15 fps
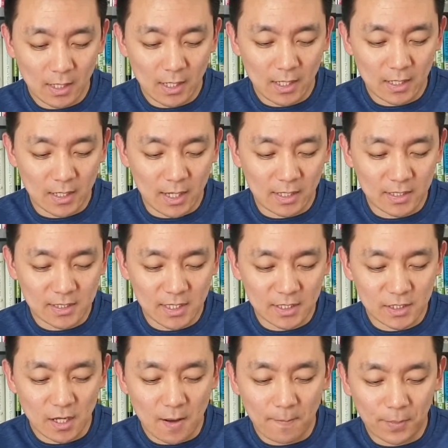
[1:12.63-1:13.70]
and it
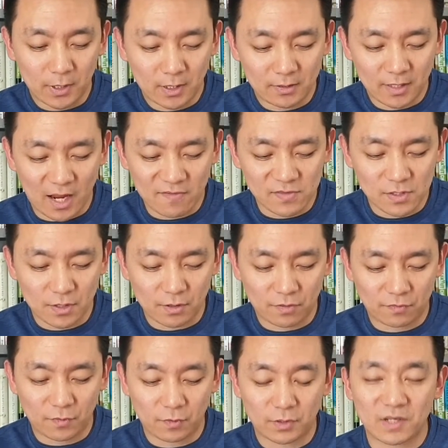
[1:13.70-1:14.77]
says, "Put a knife to your
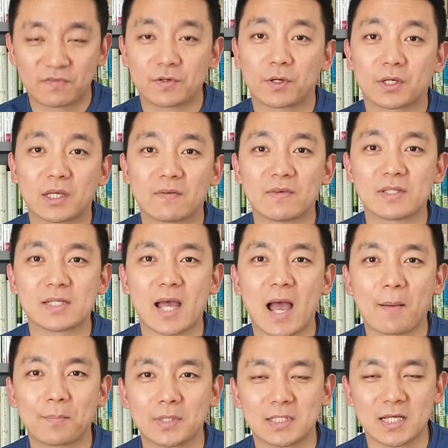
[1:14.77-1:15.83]
throat if you are given to
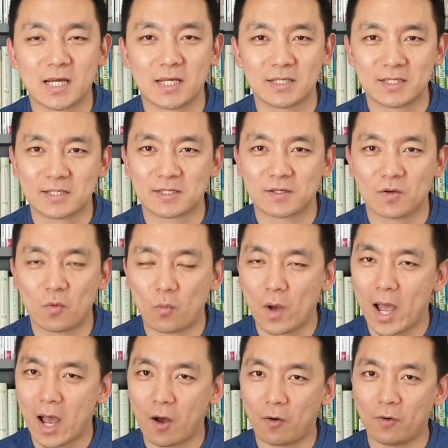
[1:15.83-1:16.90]
appetites."
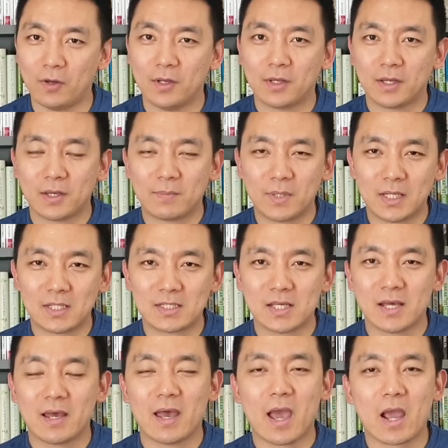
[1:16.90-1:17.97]
Wow, it means
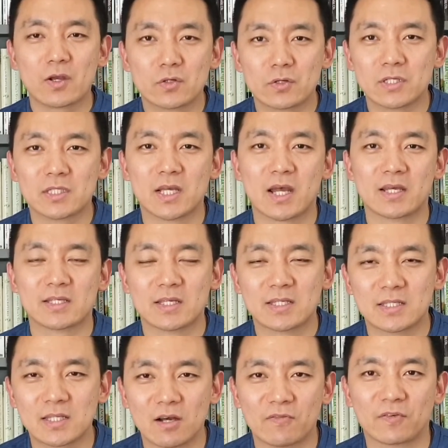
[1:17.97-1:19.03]
exercise
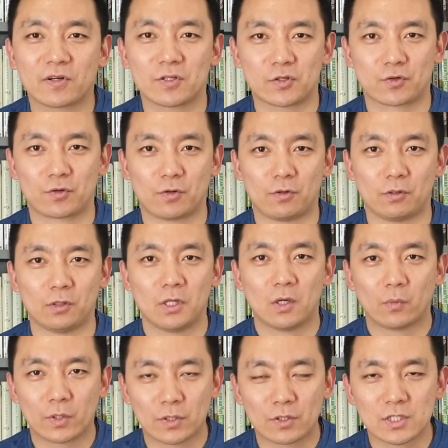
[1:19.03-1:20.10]
self-control
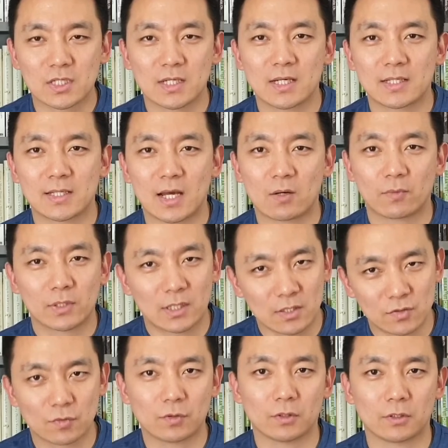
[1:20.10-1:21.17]
when you're sitting down with
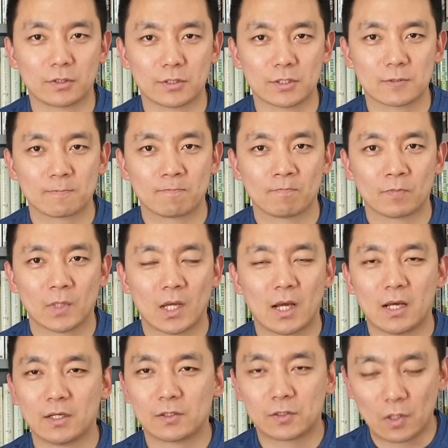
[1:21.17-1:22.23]
these rulers.
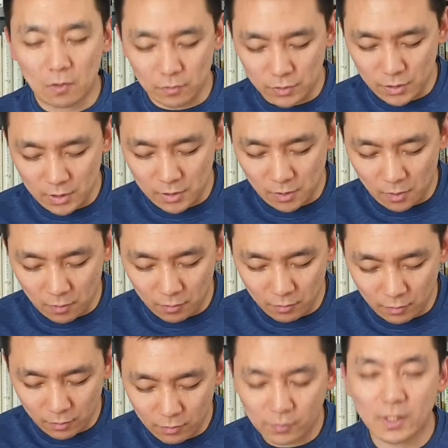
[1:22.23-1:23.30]
Don't just go
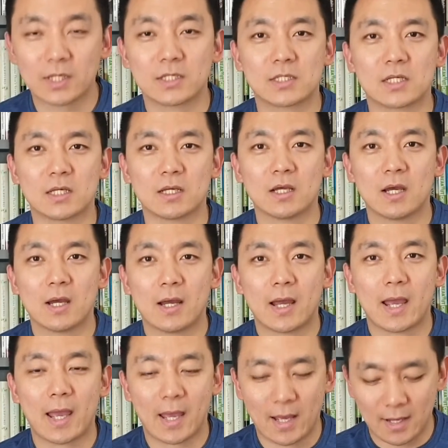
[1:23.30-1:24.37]
crazy
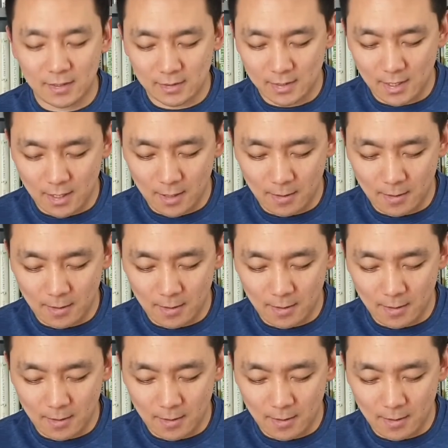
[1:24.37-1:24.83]
and